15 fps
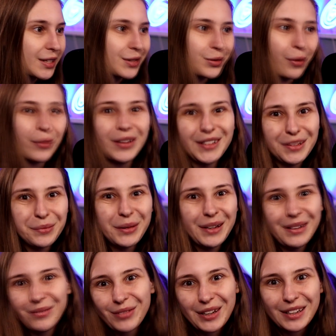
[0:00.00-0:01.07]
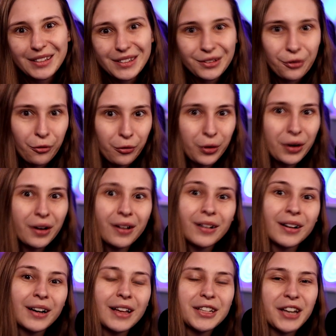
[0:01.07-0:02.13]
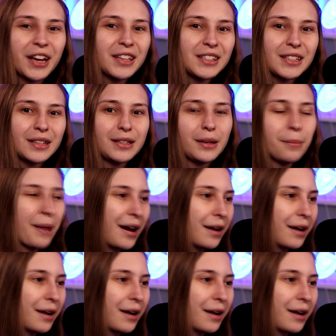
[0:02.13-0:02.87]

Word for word: This is where we need to be because we are going to change the